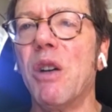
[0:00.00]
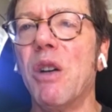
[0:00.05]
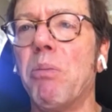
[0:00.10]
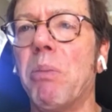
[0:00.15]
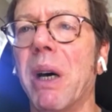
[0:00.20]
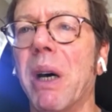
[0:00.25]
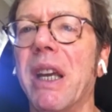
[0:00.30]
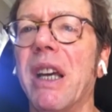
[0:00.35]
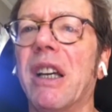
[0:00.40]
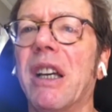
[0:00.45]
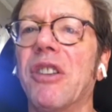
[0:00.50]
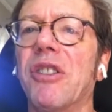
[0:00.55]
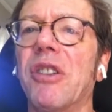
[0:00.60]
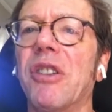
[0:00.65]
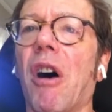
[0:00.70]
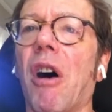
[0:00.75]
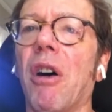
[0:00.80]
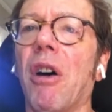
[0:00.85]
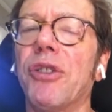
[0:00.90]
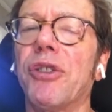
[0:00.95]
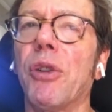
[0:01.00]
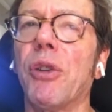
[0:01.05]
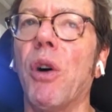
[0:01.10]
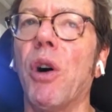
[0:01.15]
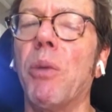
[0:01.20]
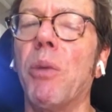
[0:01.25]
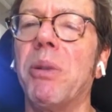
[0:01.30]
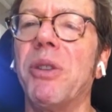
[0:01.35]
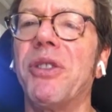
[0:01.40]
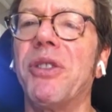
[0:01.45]
But because it also
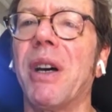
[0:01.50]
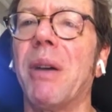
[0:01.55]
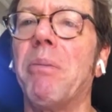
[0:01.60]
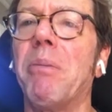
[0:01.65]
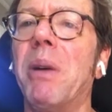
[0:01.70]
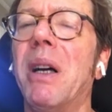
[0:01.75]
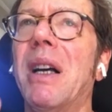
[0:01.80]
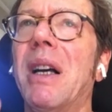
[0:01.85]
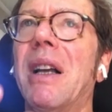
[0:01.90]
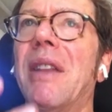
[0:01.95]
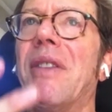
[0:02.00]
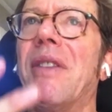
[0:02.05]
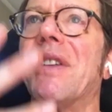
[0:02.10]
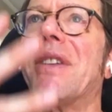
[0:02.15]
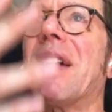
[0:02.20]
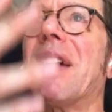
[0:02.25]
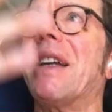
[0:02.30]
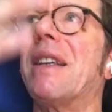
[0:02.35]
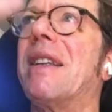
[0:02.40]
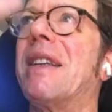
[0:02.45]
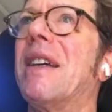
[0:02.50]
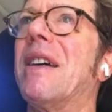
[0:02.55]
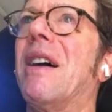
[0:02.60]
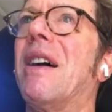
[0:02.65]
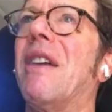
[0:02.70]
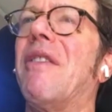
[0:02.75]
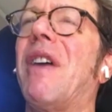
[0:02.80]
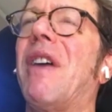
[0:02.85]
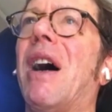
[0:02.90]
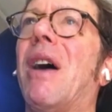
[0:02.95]
opens up this idea
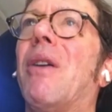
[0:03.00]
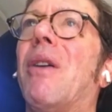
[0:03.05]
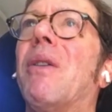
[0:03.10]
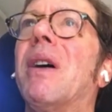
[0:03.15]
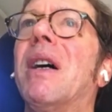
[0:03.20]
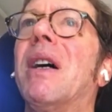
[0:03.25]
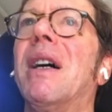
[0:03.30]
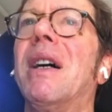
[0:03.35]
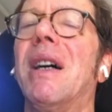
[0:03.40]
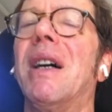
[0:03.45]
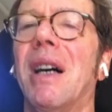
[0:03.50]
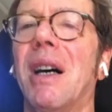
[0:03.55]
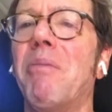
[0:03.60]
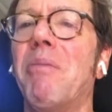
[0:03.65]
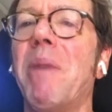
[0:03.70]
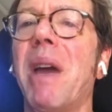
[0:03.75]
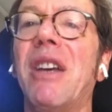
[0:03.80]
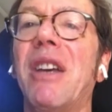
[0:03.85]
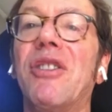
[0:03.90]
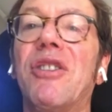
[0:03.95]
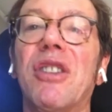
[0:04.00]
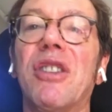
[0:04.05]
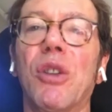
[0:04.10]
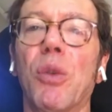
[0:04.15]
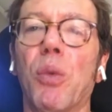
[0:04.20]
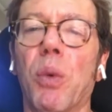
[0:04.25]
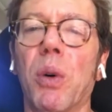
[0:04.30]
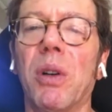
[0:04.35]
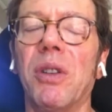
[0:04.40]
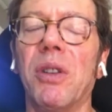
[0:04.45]
of how amazing the
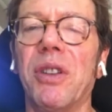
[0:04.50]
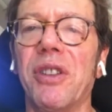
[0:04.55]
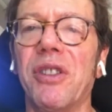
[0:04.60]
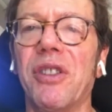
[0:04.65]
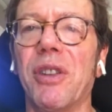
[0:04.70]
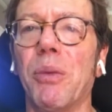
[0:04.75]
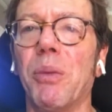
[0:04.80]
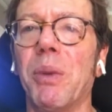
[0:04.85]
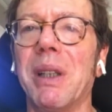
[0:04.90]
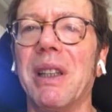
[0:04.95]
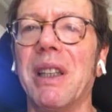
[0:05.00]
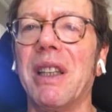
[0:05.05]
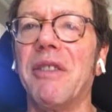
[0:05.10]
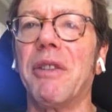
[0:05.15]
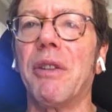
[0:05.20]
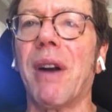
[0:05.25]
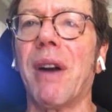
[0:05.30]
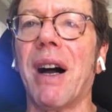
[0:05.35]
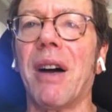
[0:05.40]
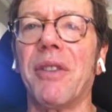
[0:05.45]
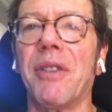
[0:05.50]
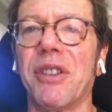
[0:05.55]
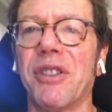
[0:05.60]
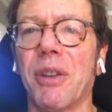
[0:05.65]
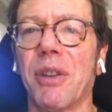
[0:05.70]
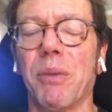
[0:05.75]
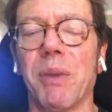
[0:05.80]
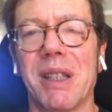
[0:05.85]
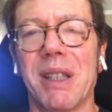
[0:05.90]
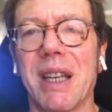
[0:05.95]
world is that we live around us,
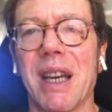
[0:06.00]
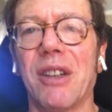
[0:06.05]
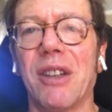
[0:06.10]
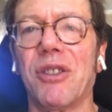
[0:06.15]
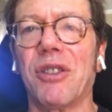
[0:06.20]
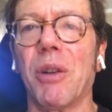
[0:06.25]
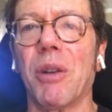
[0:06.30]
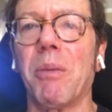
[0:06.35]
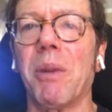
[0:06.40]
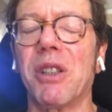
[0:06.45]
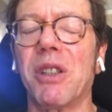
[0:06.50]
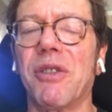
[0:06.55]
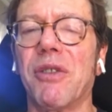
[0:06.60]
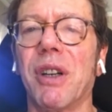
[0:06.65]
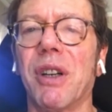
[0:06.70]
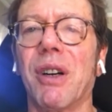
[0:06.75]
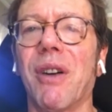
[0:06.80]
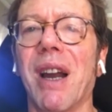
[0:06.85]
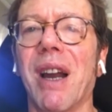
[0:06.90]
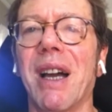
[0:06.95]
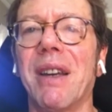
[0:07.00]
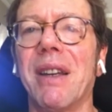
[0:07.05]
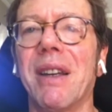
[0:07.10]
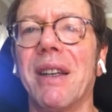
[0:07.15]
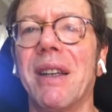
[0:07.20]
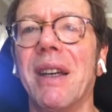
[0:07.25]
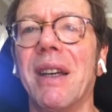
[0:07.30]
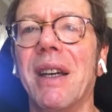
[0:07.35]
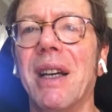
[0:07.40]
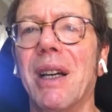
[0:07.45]
that we take so much for granted
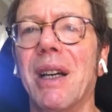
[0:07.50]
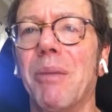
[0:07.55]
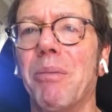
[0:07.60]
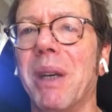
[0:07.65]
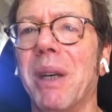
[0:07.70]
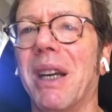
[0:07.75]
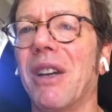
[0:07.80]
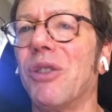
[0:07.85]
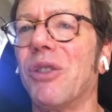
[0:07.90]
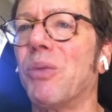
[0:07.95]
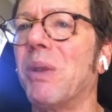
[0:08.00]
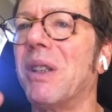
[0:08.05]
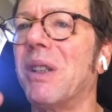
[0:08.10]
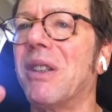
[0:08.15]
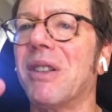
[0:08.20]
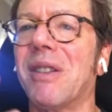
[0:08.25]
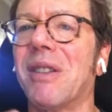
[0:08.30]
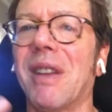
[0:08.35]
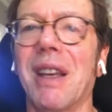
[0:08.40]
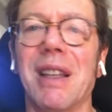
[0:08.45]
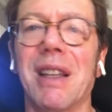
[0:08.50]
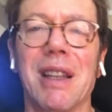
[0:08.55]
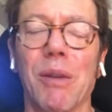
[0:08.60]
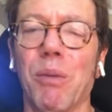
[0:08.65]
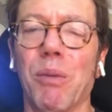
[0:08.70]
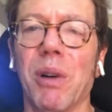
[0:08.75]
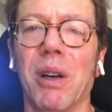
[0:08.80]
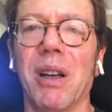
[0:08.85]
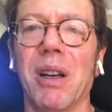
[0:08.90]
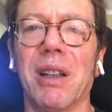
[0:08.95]
because we just think that
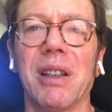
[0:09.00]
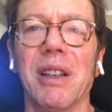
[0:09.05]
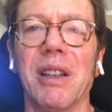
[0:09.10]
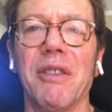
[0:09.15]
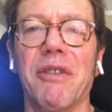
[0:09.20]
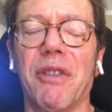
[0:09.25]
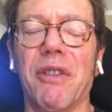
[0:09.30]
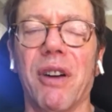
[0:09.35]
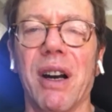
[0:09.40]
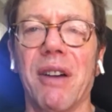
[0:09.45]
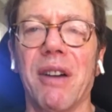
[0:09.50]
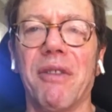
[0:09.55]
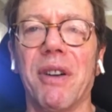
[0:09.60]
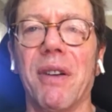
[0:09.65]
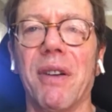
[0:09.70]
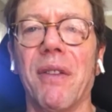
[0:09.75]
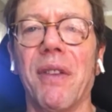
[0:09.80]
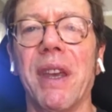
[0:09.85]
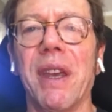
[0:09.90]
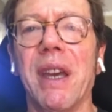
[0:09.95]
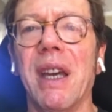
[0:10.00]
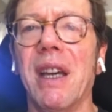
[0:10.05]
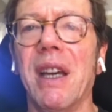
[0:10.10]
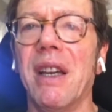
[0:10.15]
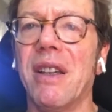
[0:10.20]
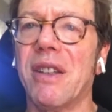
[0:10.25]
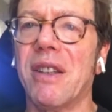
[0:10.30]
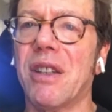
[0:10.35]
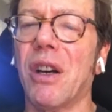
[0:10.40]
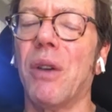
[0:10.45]
we're going to live forever.
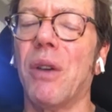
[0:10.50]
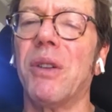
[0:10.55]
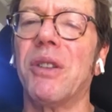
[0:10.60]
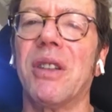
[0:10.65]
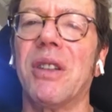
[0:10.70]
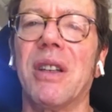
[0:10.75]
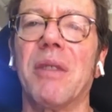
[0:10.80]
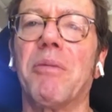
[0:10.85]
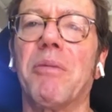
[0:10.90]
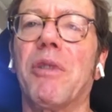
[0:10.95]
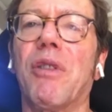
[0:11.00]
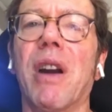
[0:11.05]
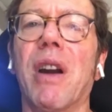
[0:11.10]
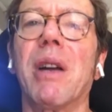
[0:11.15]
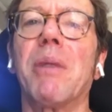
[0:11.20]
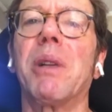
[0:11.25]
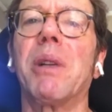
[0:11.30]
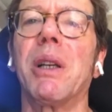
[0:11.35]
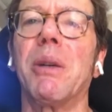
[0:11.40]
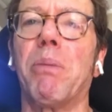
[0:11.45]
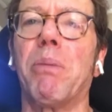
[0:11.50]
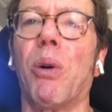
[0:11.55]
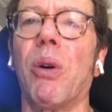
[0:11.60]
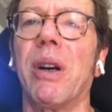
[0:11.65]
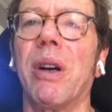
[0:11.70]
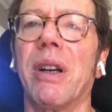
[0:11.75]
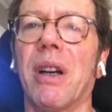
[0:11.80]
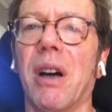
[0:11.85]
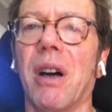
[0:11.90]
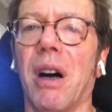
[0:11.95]
So it's an incredibly
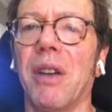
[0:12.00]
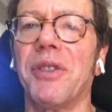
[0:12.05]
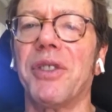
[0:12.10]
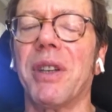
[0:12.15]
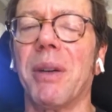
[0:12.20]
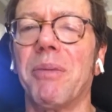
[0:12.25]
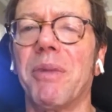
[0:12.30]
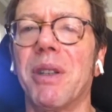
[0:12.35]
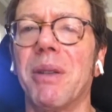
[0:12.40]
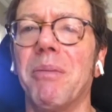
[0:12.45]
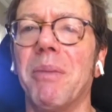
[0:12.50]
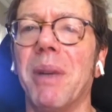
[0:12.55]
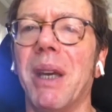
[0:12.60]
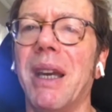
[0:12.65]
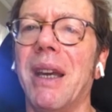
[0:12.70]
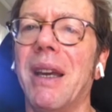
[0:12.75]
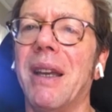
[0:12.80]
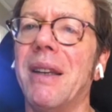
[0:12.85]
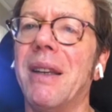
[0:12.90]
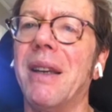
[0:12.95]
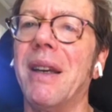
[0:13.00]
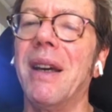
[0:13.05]
important concept to me, and